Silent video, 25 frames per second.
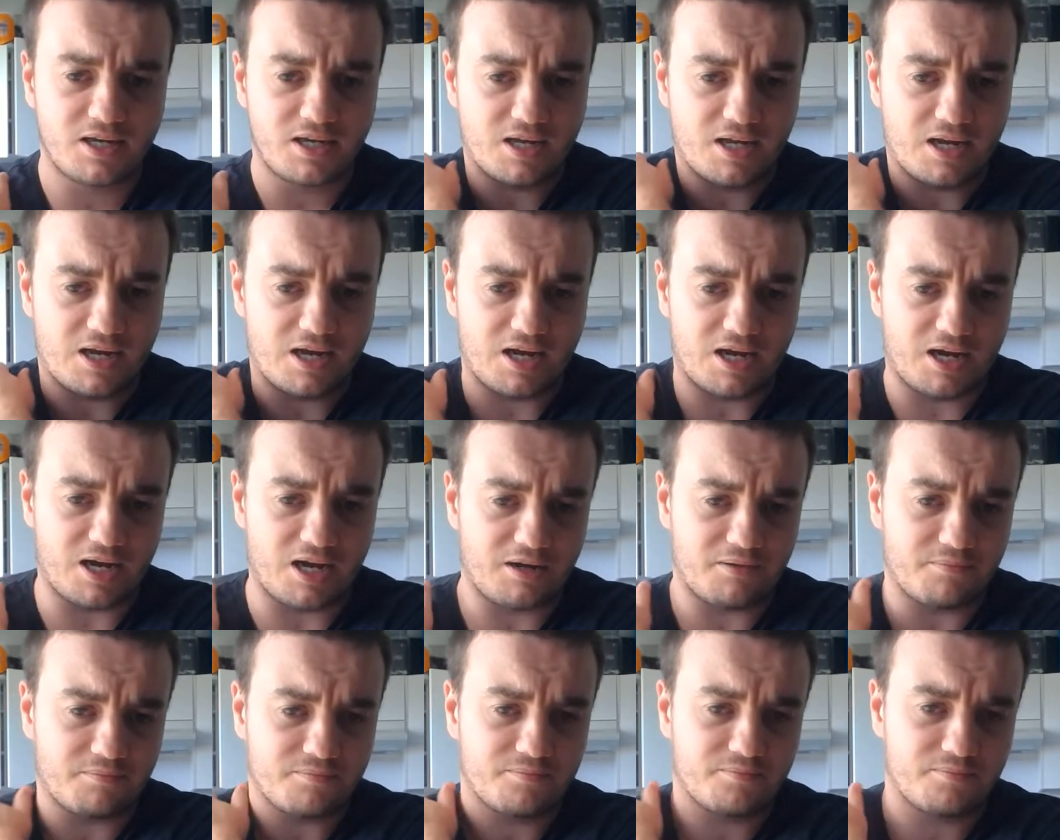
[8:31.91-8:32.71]

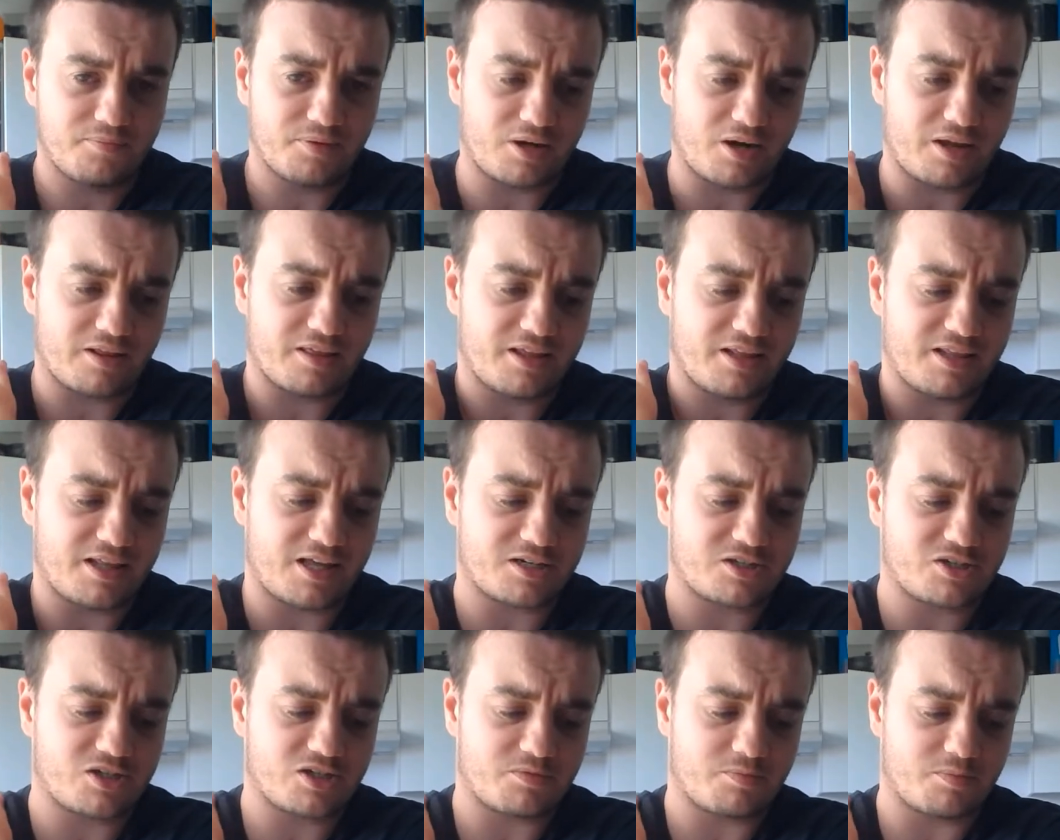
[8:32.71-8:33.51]
But I think
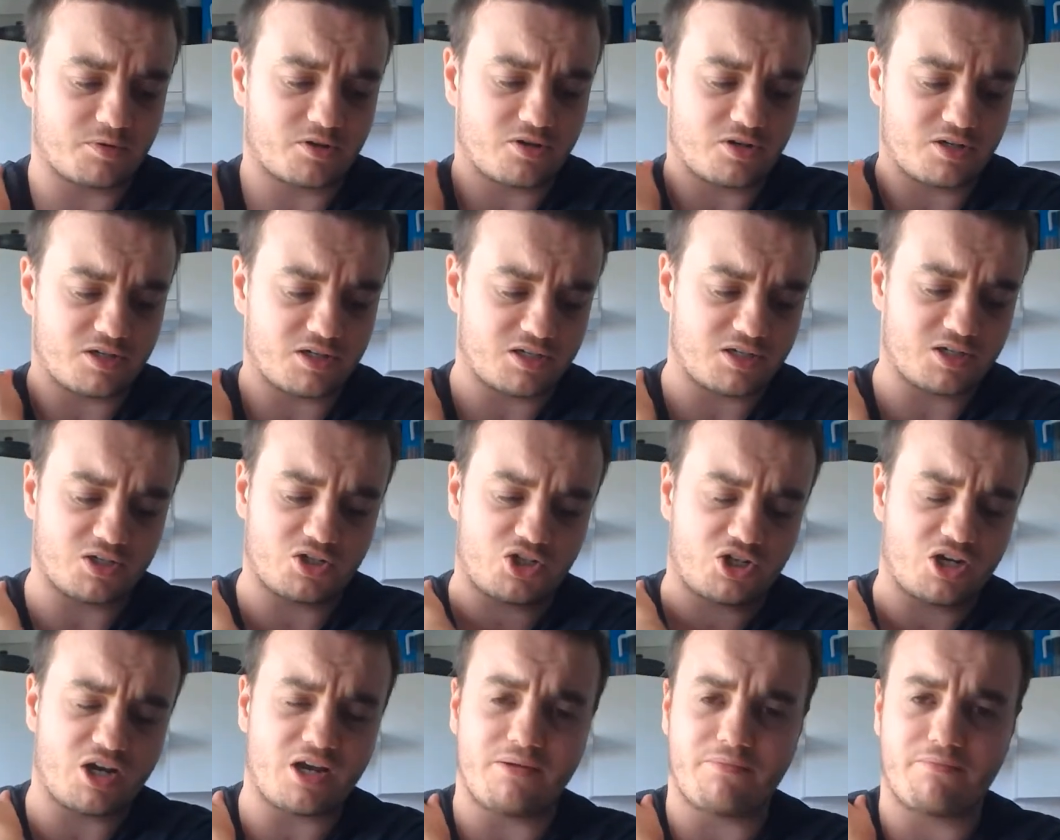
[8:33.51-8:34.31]
that's just because it's a
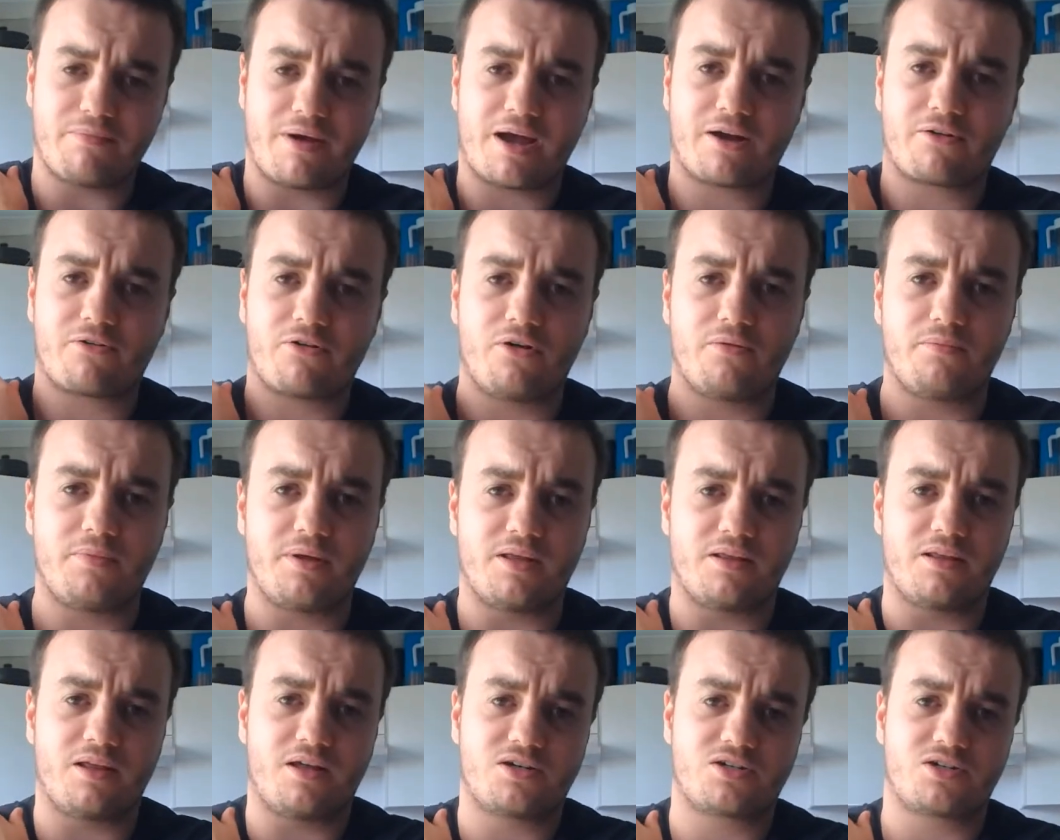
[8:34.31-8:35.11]
cheap macro
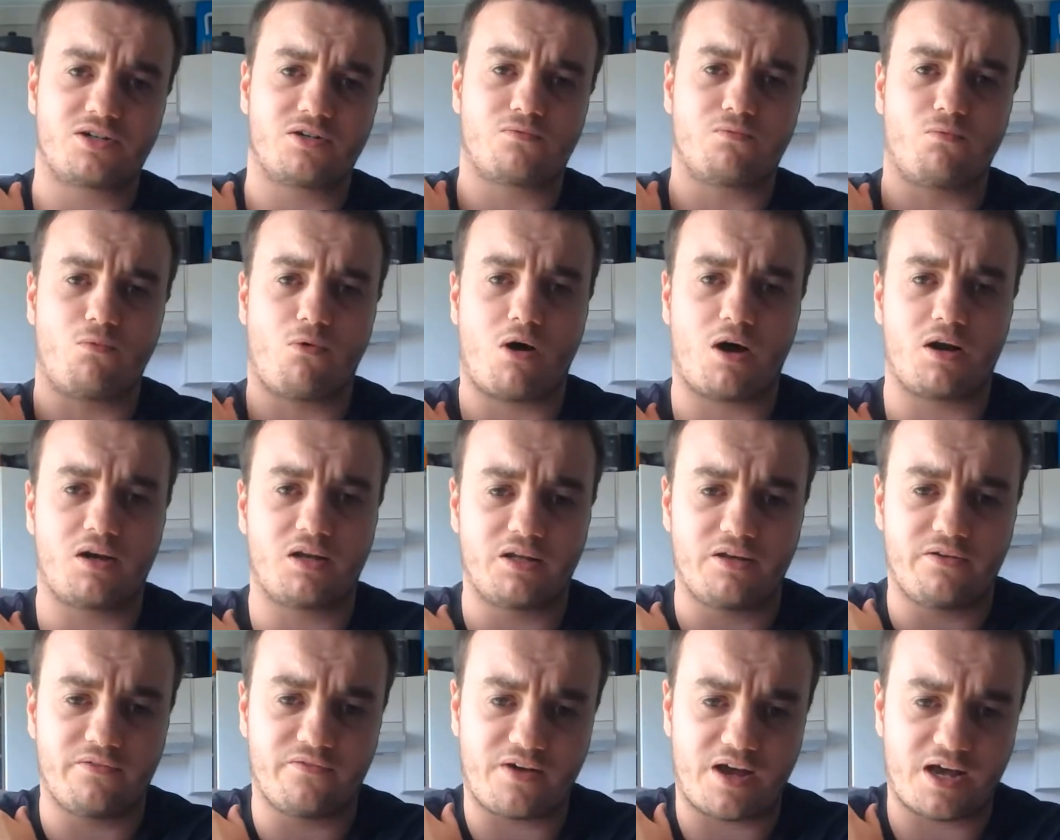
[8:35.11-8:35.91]
beer that's just
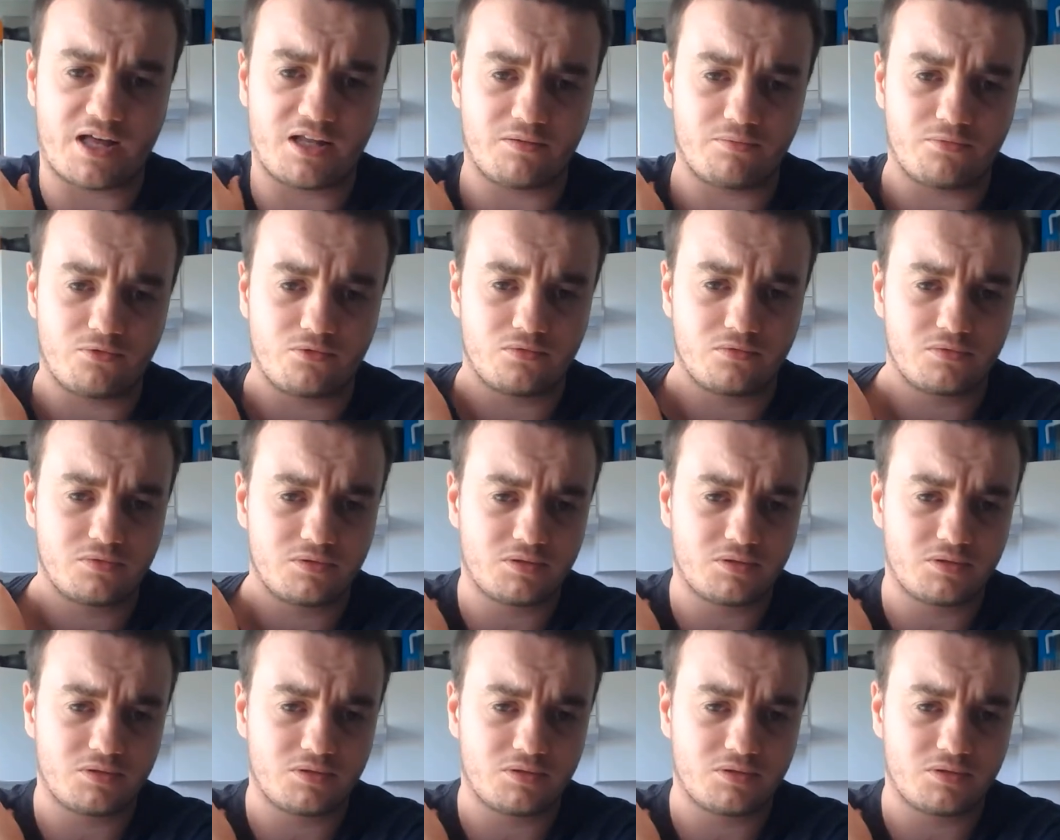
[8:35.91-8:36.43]
widely available.